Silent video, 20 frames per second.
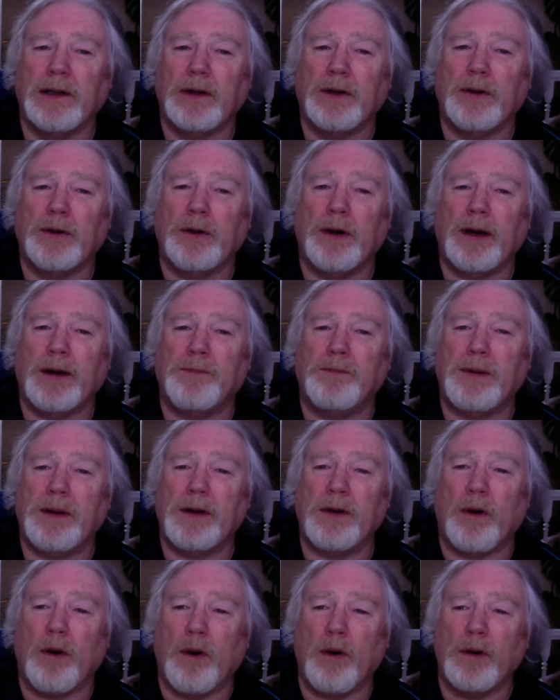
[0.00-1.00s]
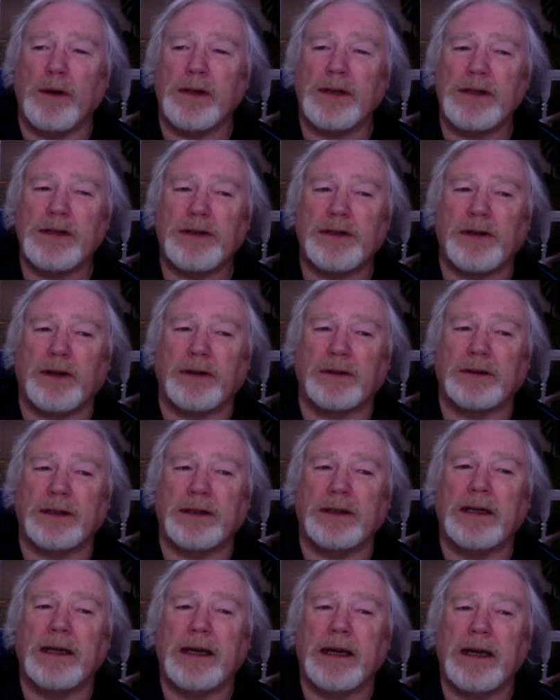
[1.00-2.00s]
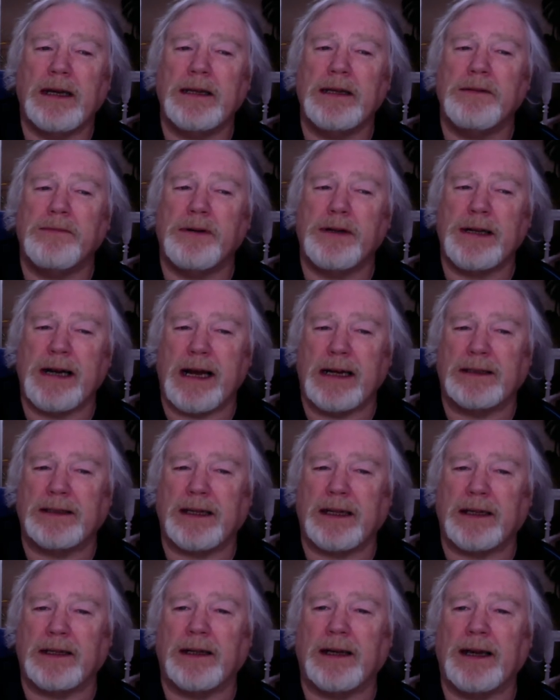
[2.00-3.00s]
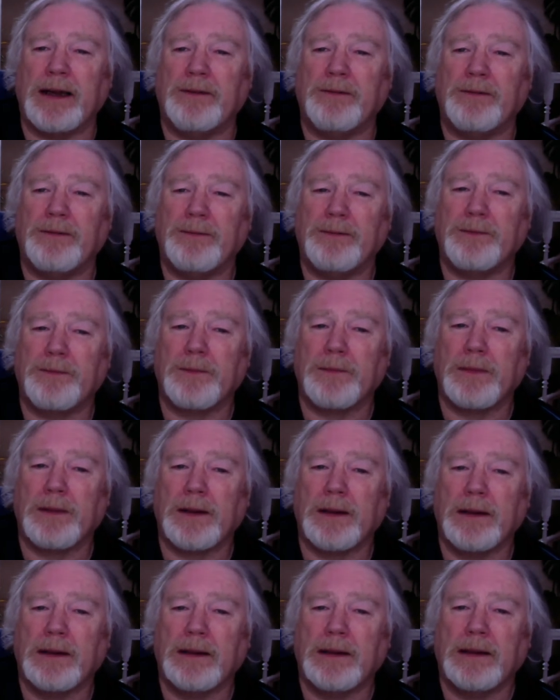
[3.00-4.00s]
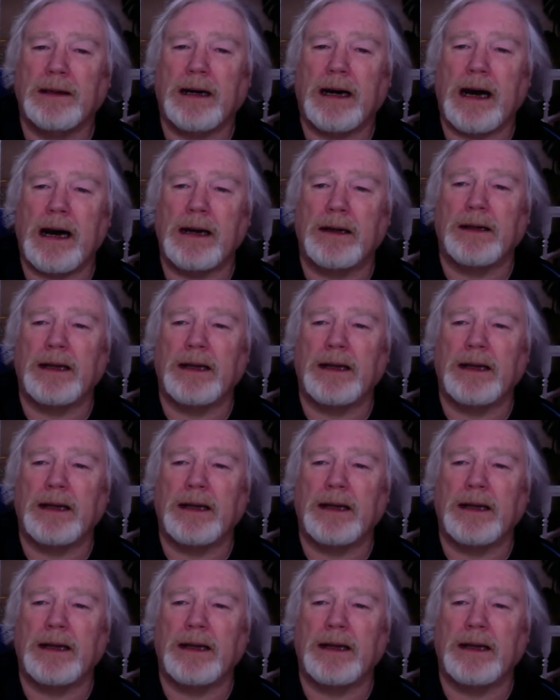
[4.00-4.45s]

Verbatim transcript: who had been all instructed in the monastic life. And